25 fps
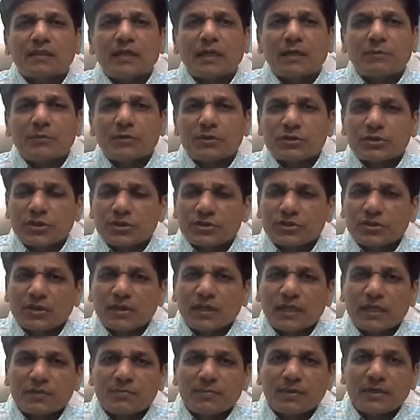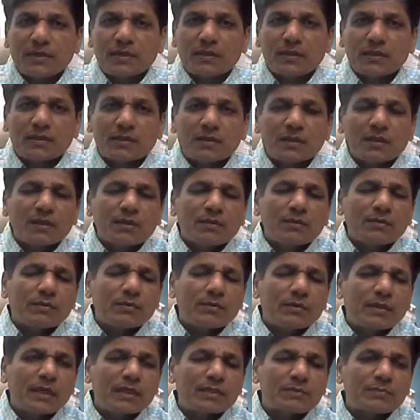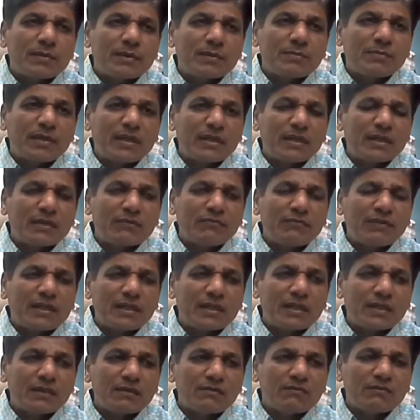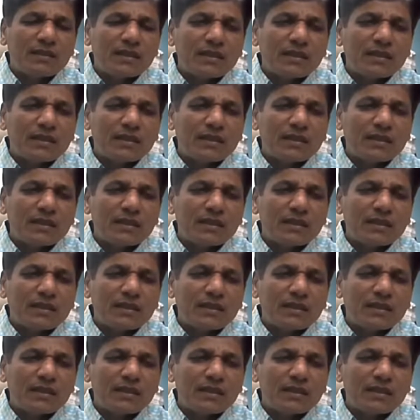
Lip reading: administration has been playing a very